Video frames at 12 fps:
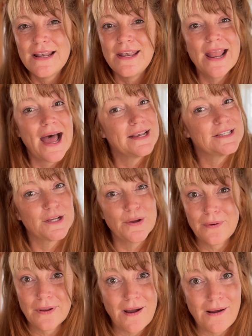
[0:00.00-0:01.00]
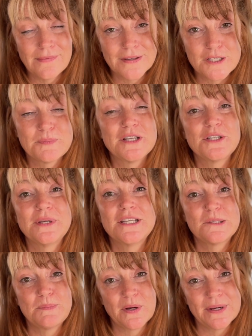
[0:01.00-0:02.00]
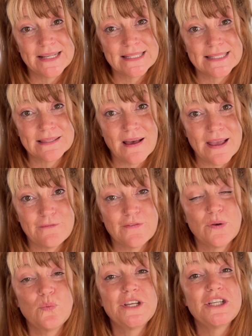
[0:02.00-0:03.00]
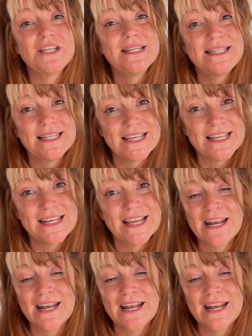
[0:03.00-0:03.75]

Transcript: not to go to college, but to experience life, in which he did.